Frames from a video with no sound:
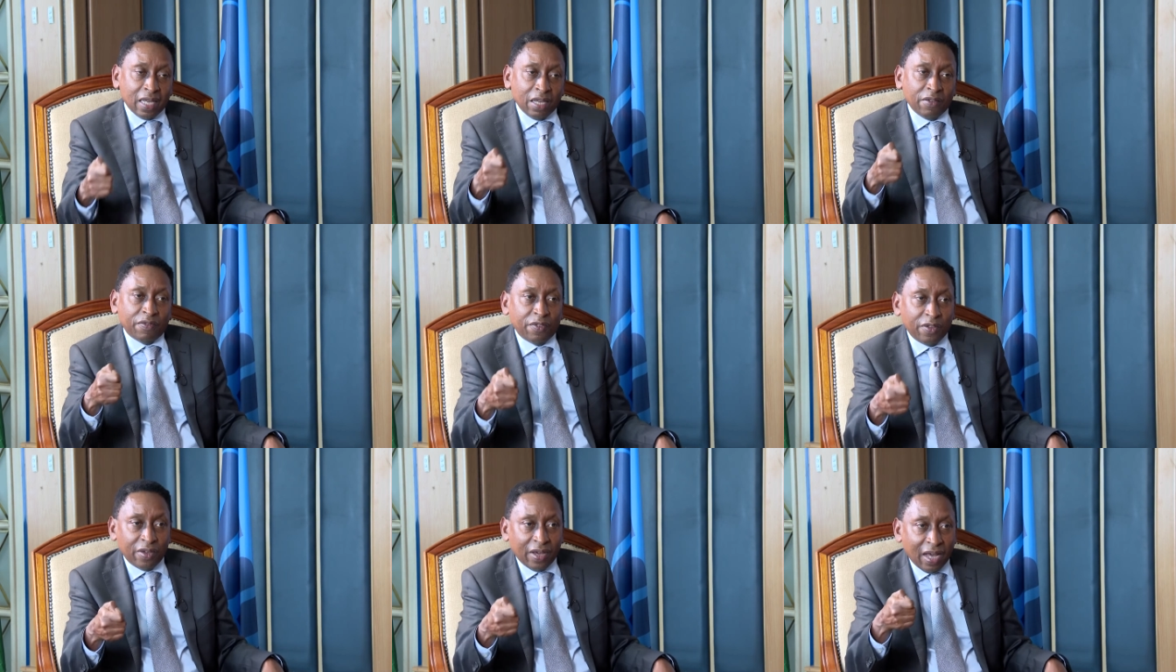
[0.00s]

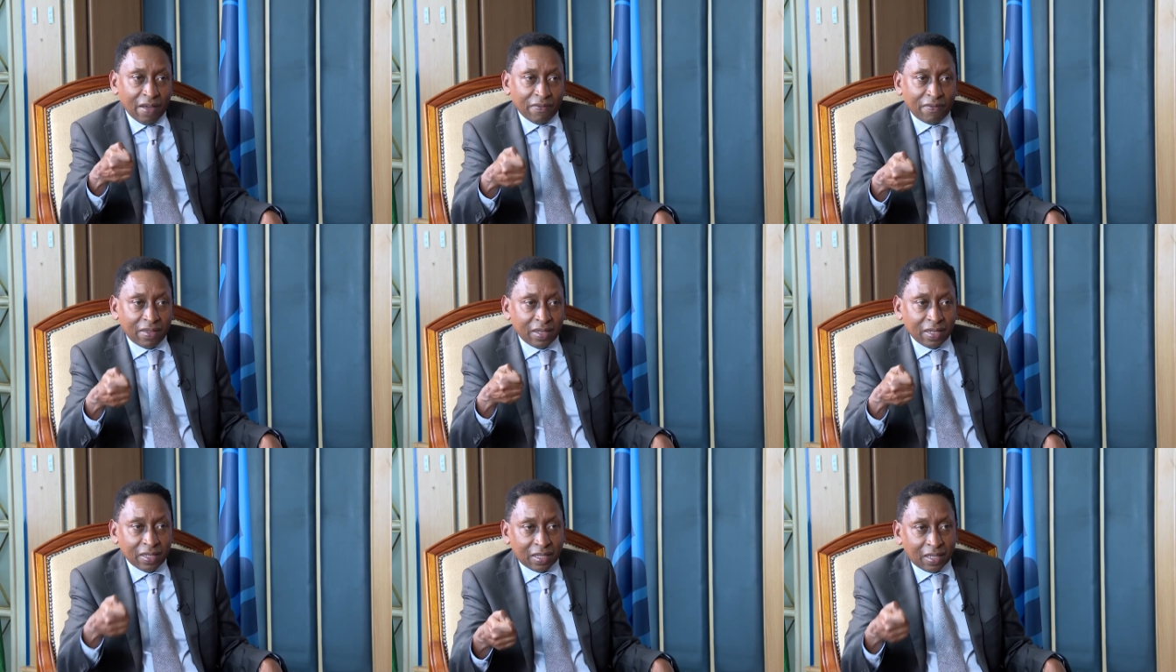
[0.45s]
if you
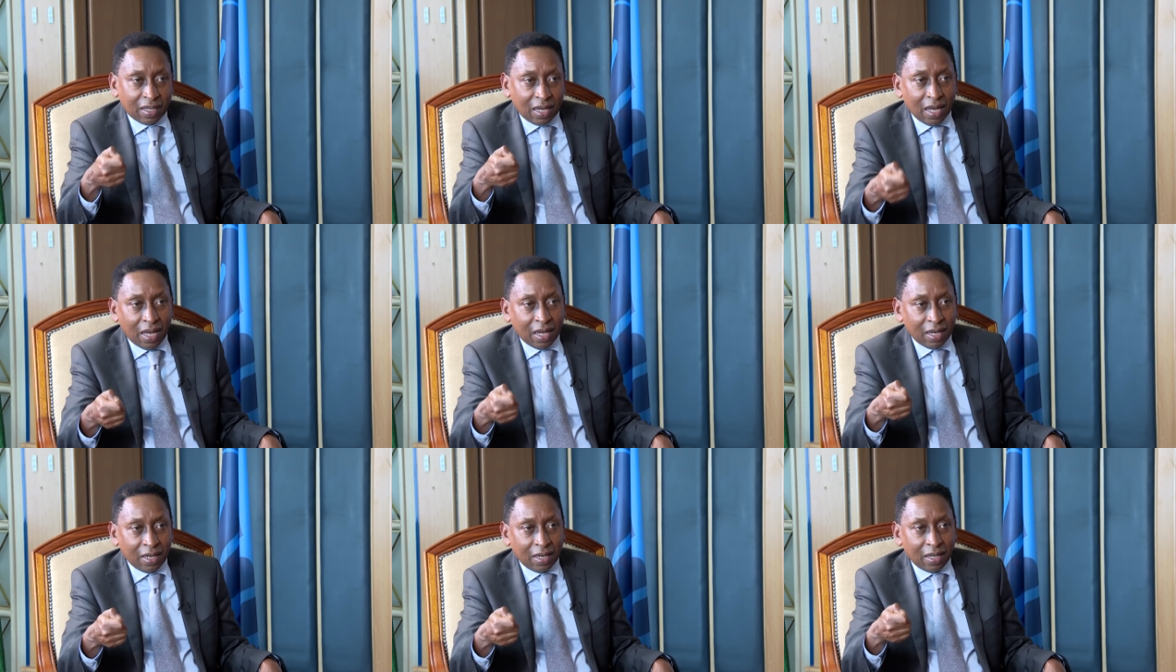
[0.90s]
have this
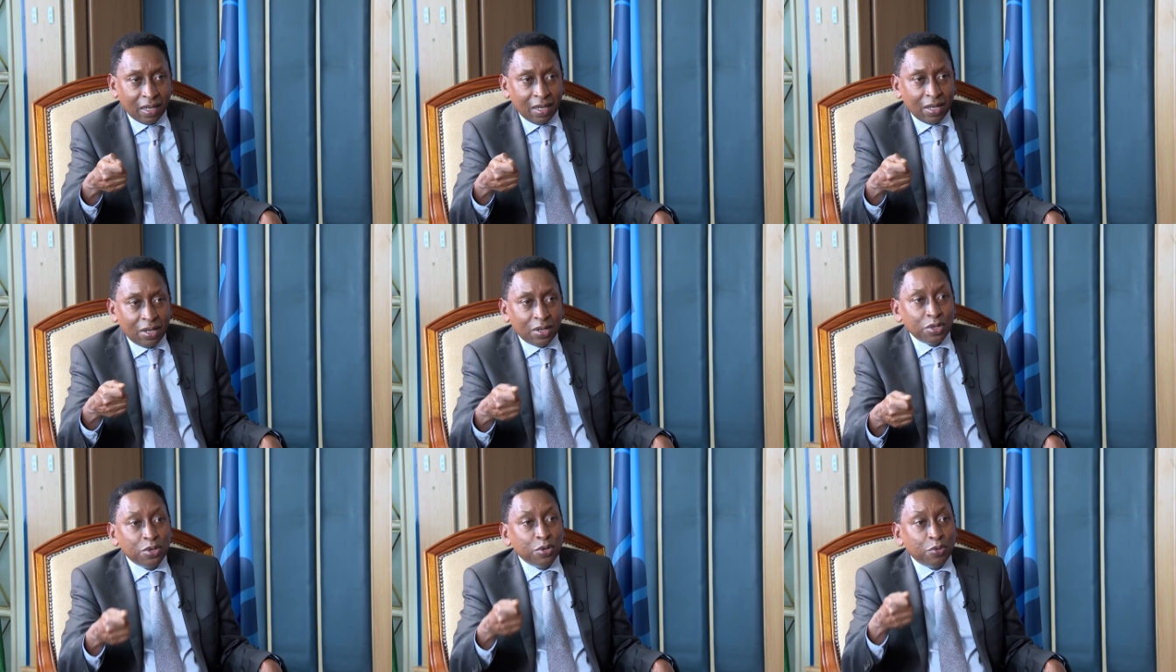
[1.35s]
card,
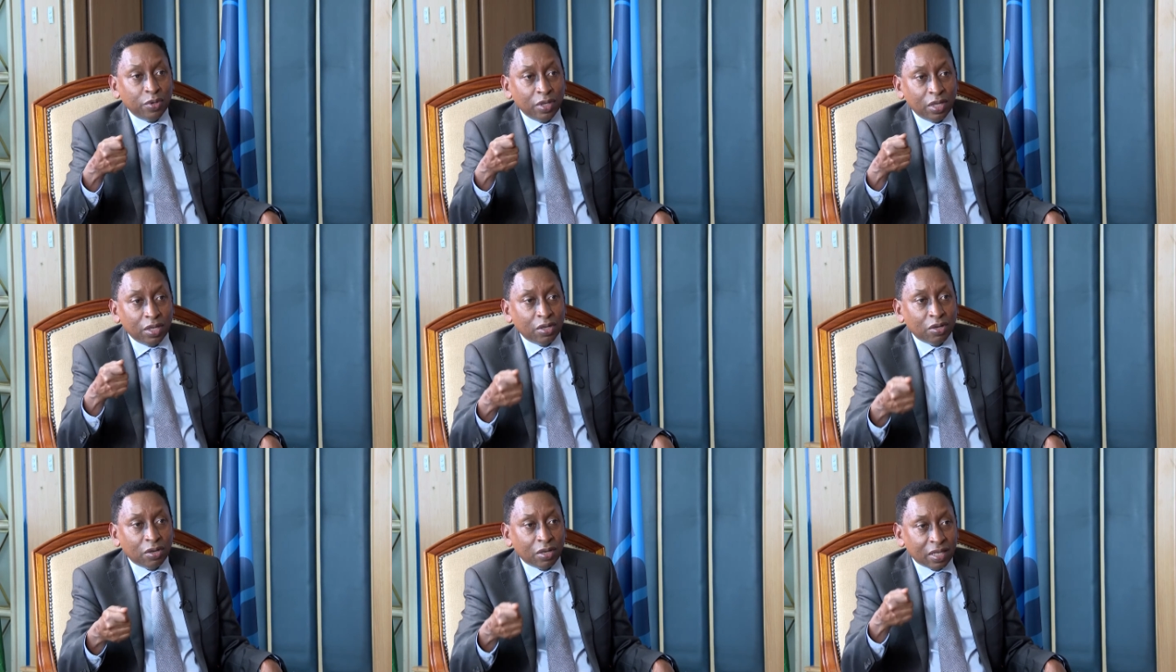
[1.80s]
you will
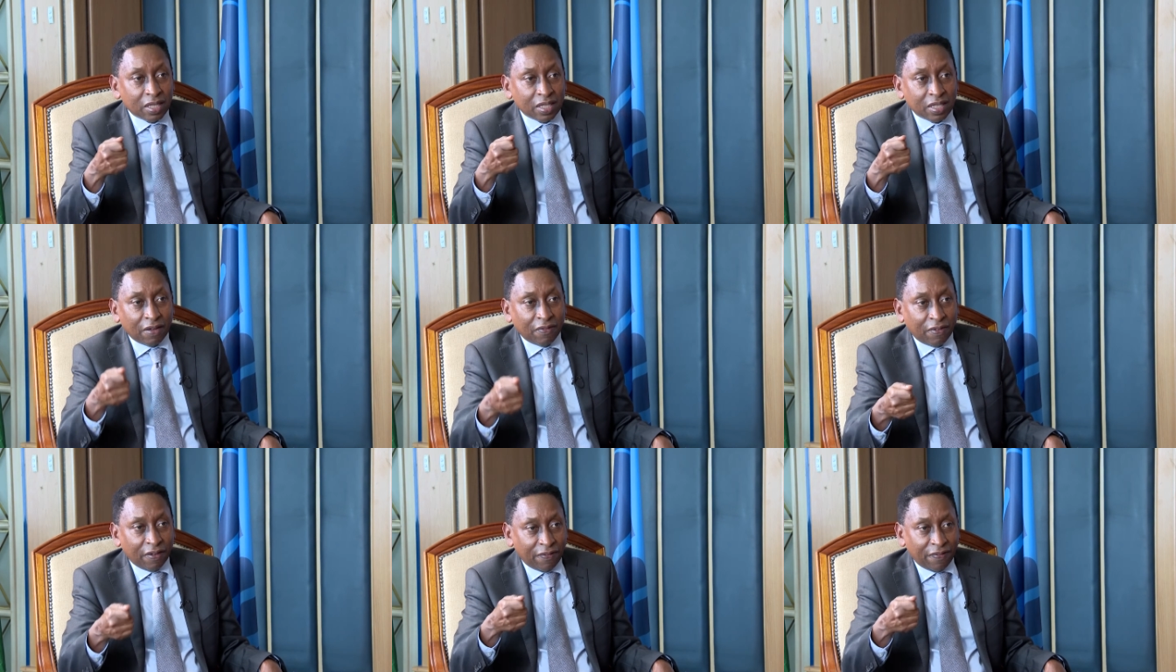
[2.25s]
not
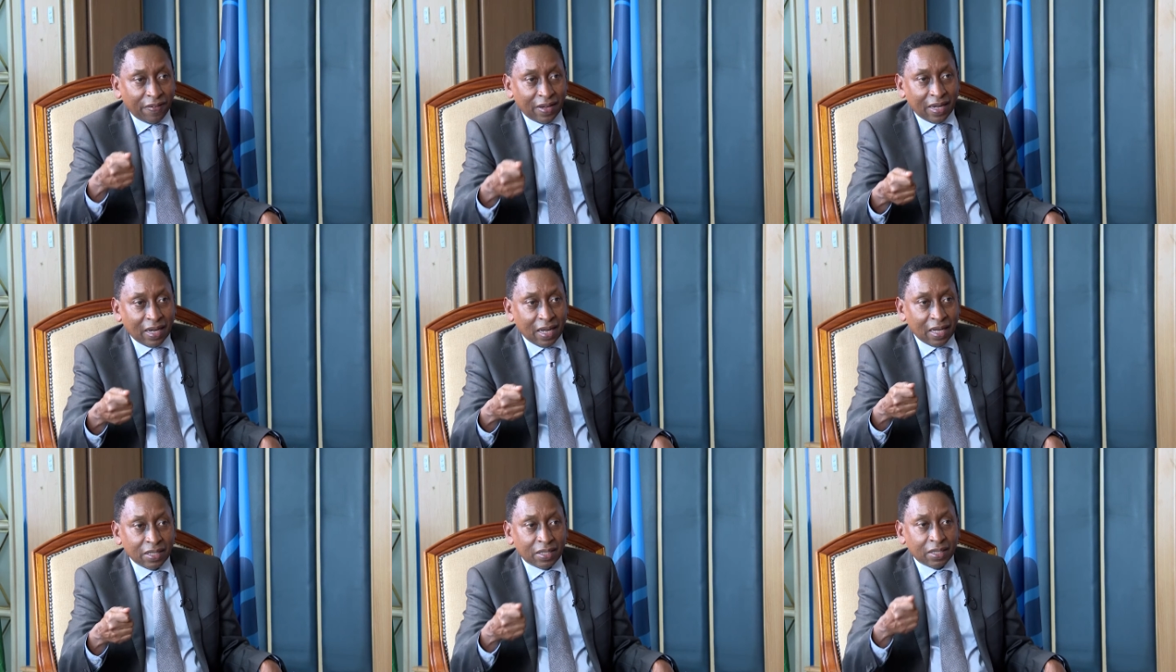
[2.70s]
suffer
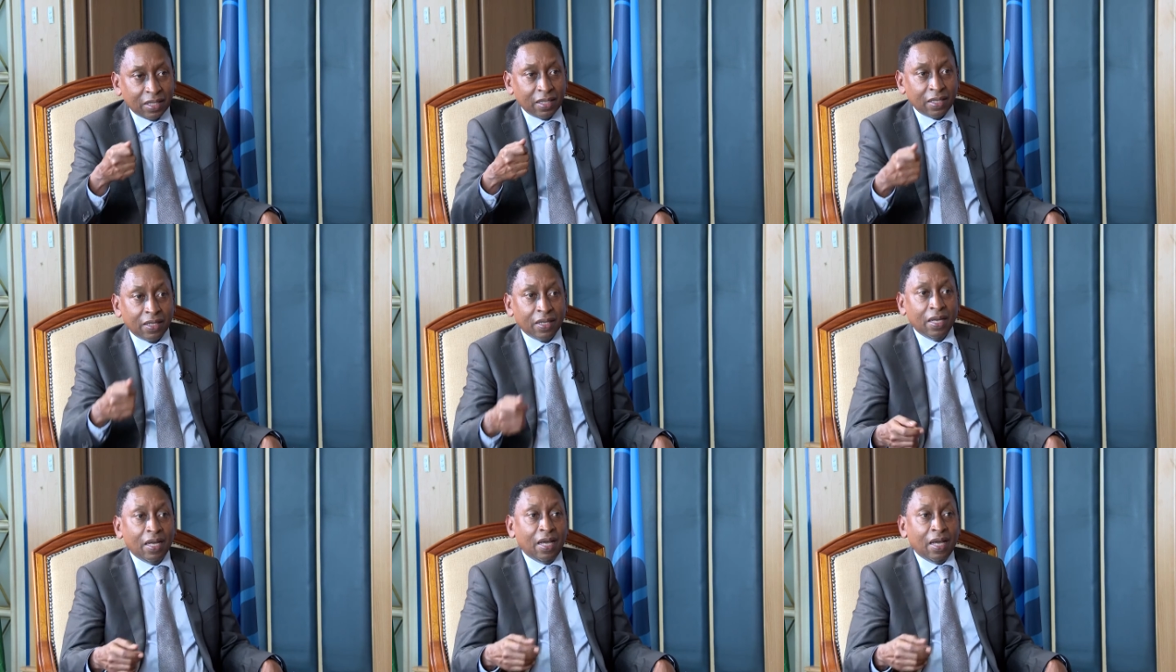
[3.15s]
financially.